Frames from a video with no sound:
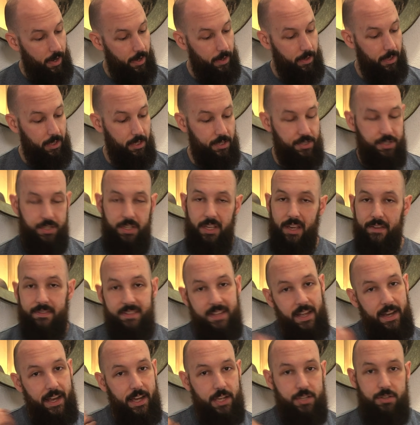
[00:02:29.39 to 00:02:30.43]
Just gives
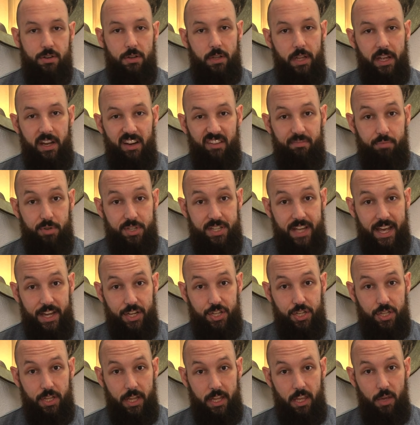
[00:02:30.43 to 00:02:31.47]
that extra layer of
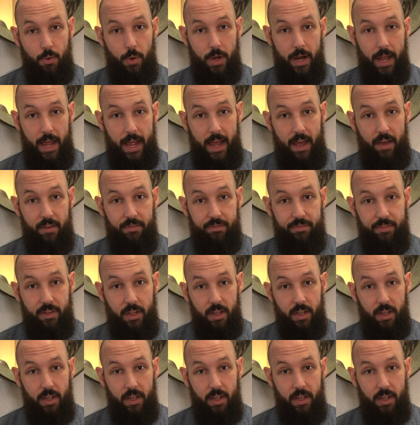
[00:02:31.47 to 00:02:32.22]
protection that you want to have.